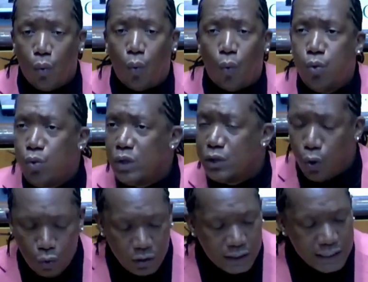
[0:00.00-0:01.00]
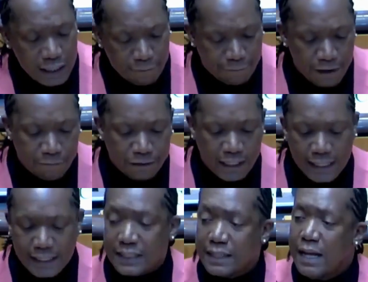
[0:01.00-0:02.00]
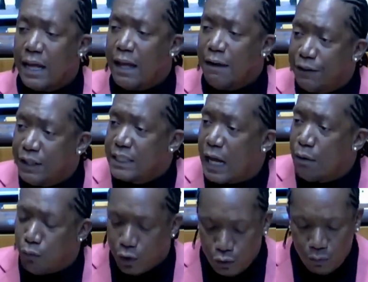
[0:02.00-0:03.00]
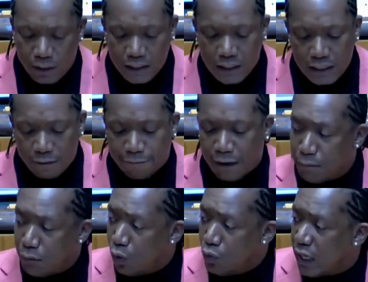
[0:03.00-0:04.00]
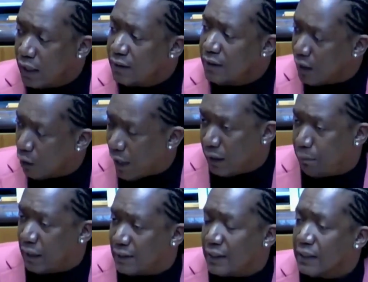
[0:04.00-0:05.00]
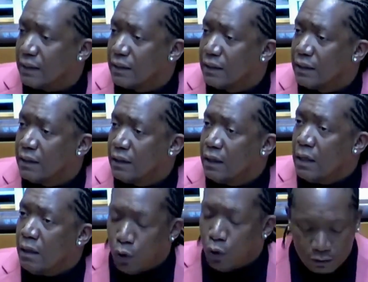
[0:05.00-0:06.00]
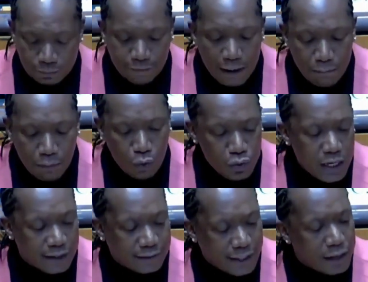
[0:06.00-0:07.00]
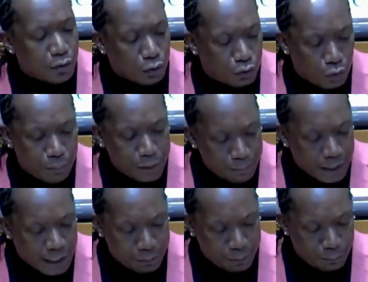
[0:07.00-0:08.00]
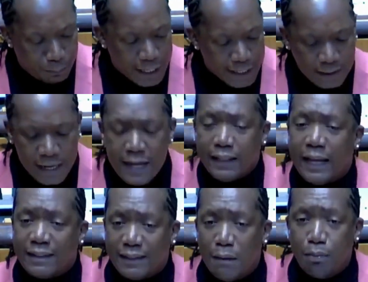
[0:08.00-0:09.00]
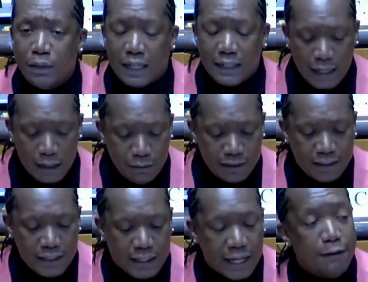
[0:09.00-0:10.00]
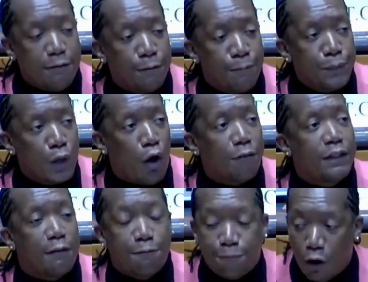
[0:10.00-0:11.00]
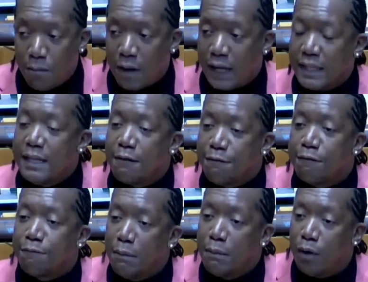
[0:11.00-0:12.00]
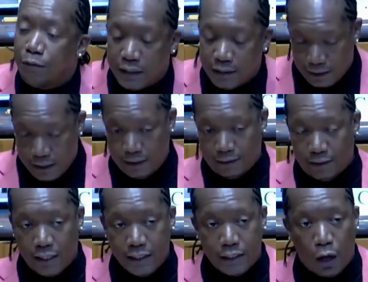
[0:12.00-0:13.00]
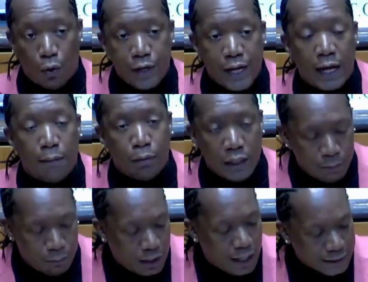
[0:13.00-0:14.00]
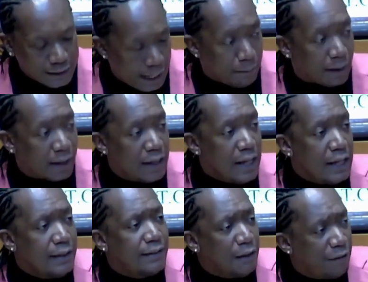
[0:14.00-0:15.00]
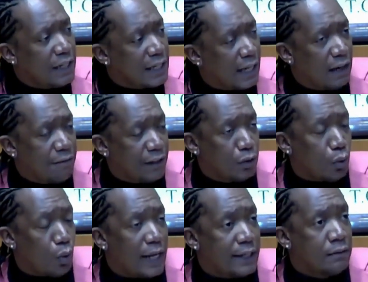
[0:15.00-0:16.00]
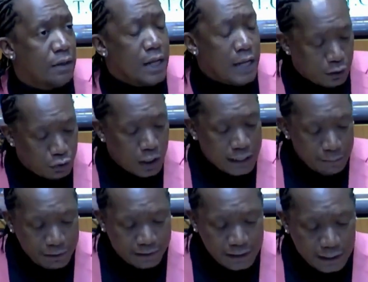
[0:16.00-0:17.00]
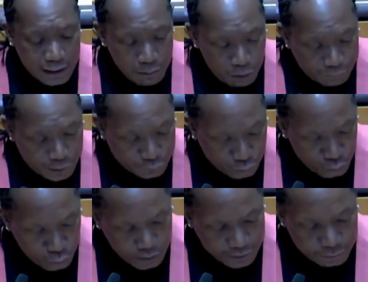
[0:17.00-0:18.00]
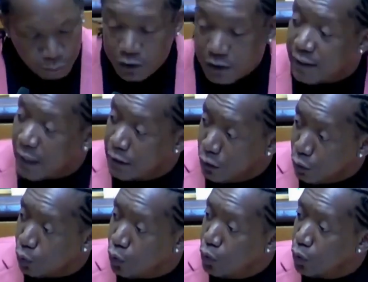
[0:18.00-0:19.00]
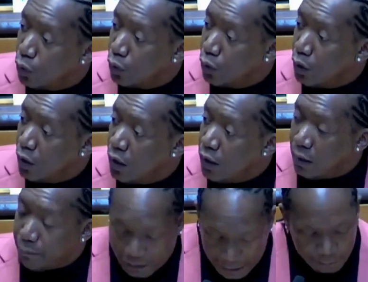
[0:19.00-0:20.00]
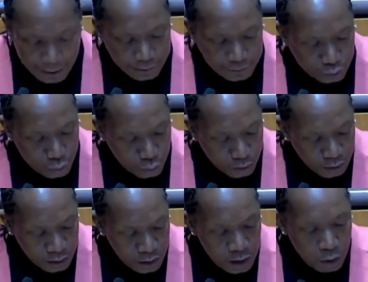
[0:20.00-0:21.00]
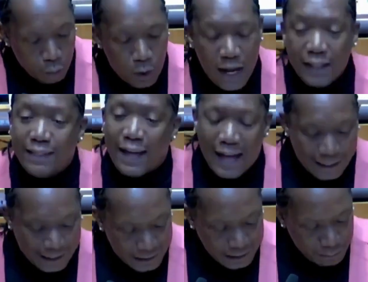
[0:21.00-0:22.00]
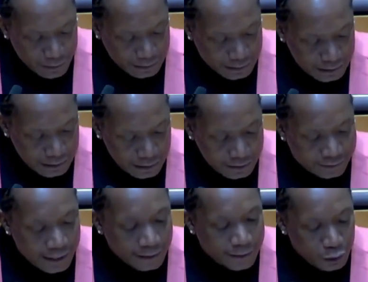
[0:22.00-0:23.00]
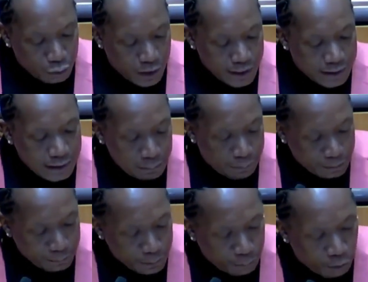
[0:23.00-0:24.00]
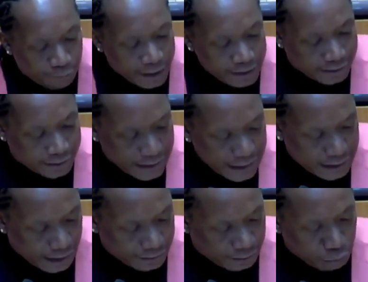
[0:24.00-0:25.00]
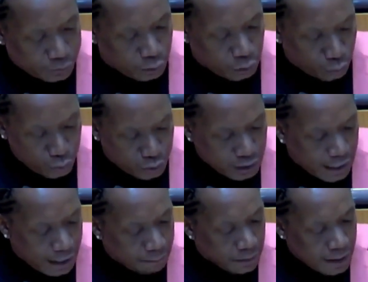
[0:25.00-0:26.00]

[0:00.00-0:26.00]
who told EFF that every time when you mention a farm owner, it is a white person. Because farm owners can also be black people. And the example that the MEC gave of the former EFF member of this legislature, Honorable Lebogang Kaba, is a very relevant one. Actually, MEC, the name of the school is Modisa Dinku Primary School, where the arrangement is that the education department provides teachers with curriculum,